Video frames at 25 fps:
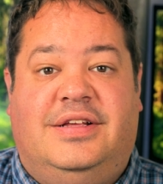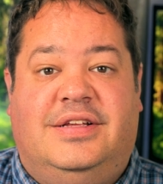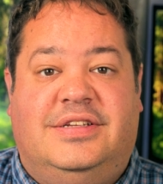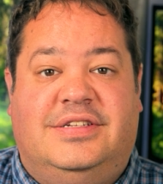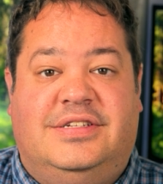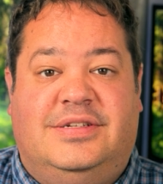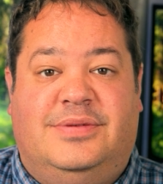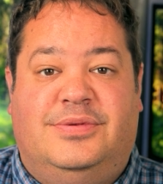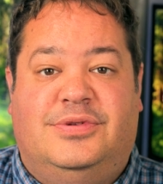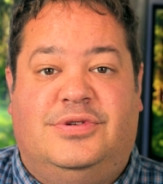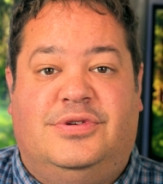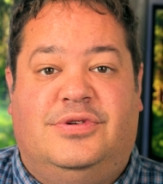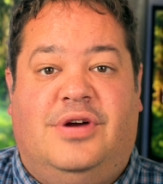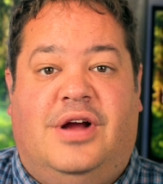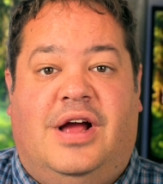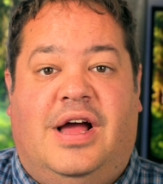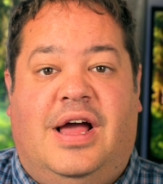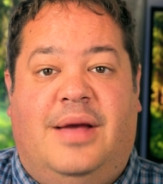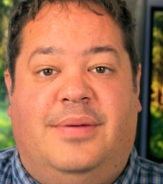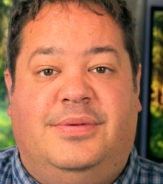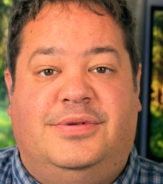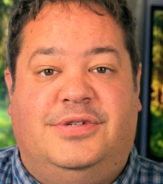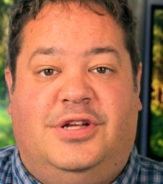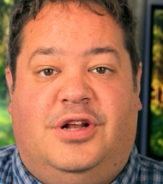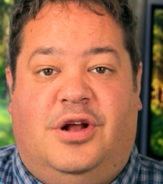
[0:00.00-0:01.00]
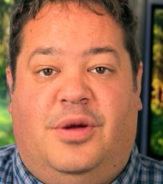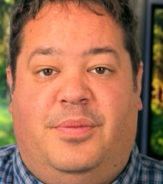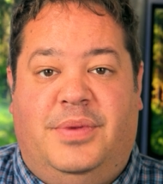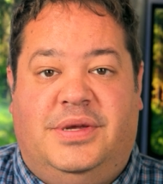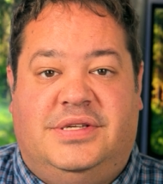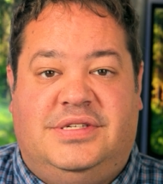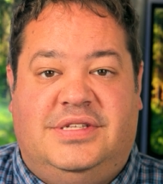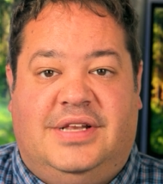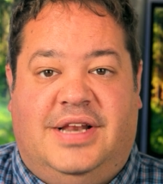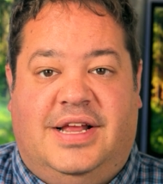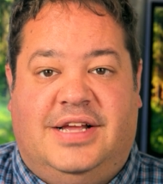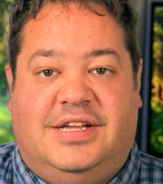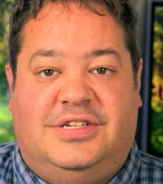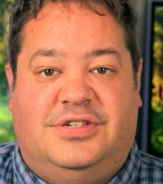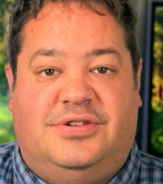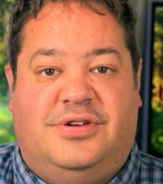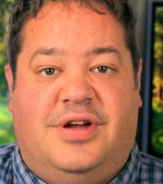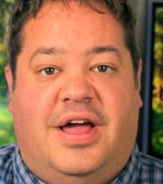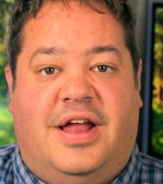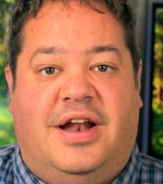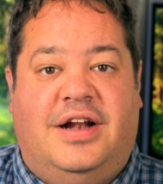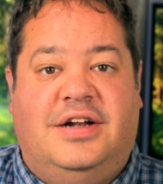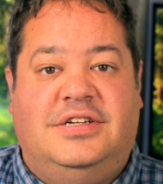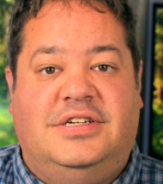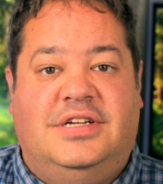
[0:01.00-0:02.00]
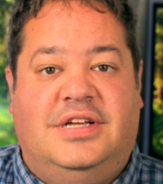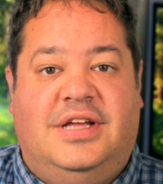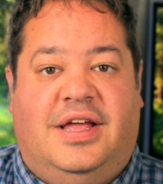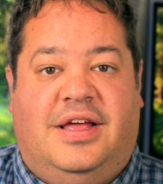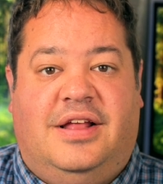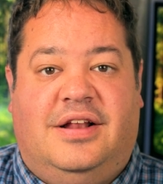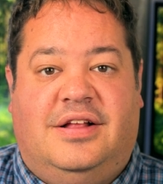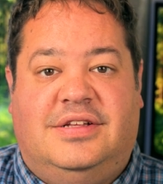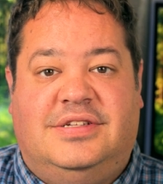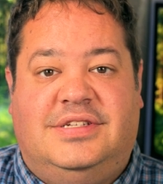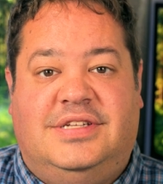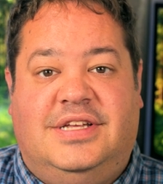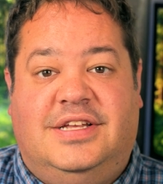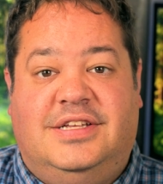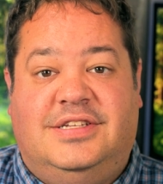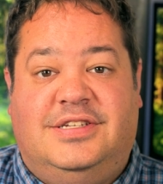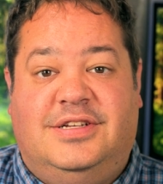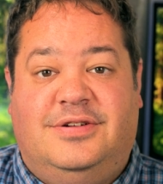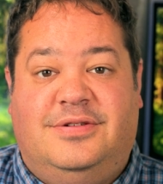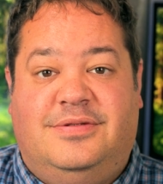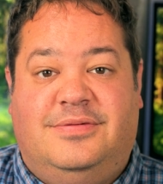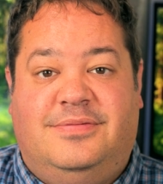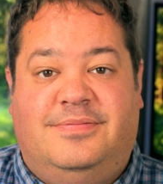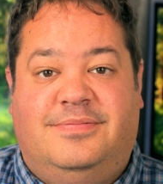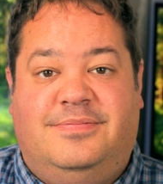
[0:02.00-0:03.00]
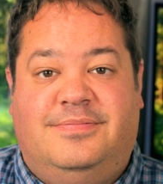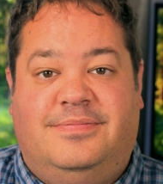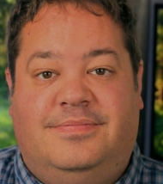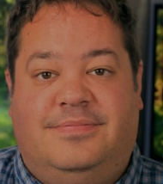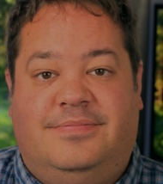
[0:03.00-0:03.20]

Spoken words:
Subscribe so you don't miss the next strategy, and I'll see you soon.